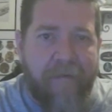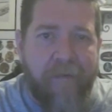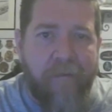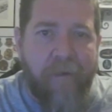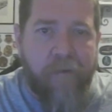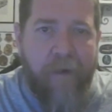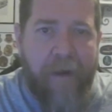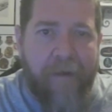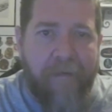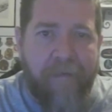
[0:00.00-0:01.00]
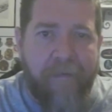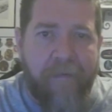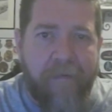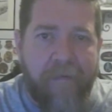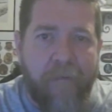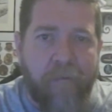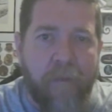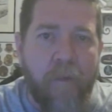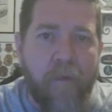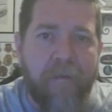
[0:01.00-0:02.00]
as it retracts, and the
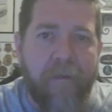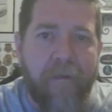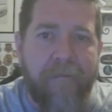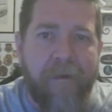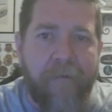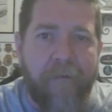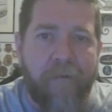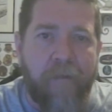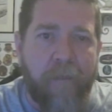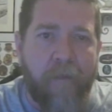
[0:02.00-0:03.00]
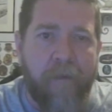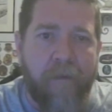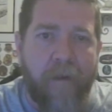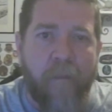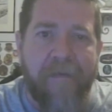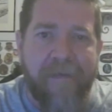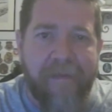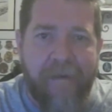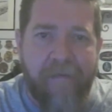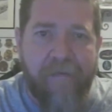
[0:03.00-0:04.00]
removal of the other support arm was
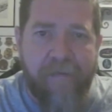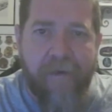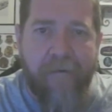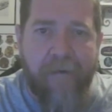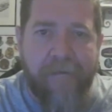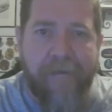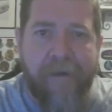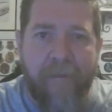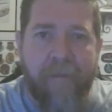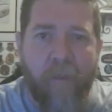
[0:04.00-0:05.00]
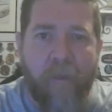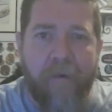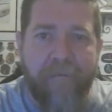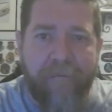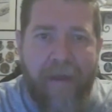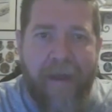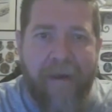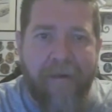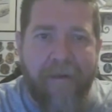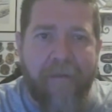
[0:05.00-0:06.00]
necessary to keep the wheel flat
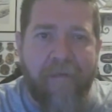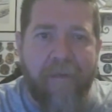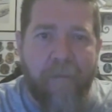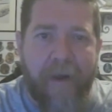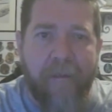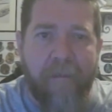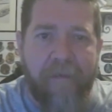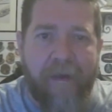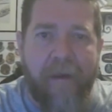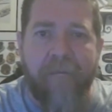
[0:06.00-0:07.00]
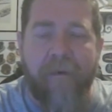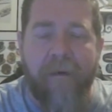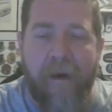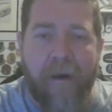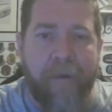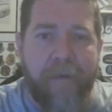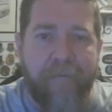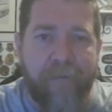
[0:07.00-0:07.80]
against the bottom side of the cockpit